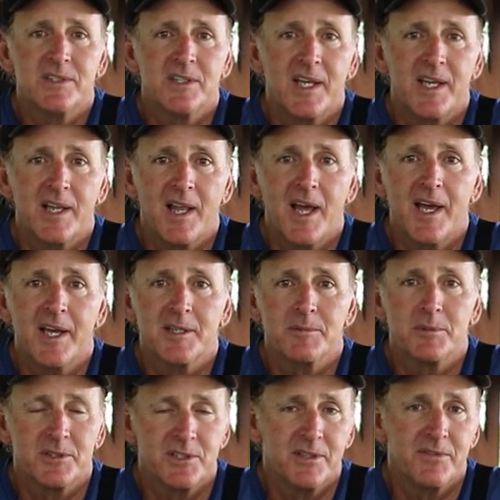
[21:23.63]
that they like
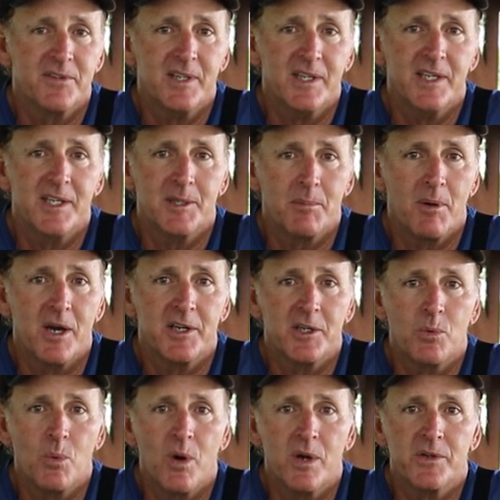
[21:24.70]
specifically in the body
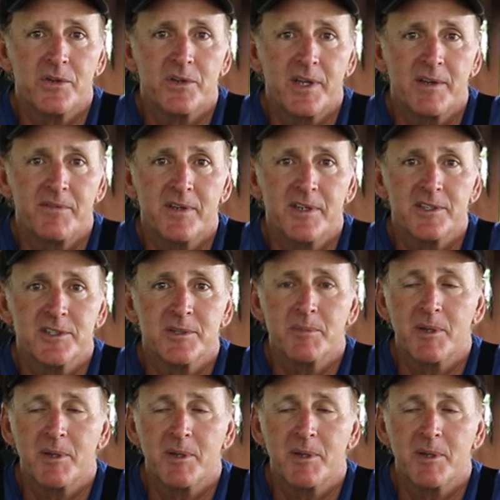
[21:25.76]
of water that they fish.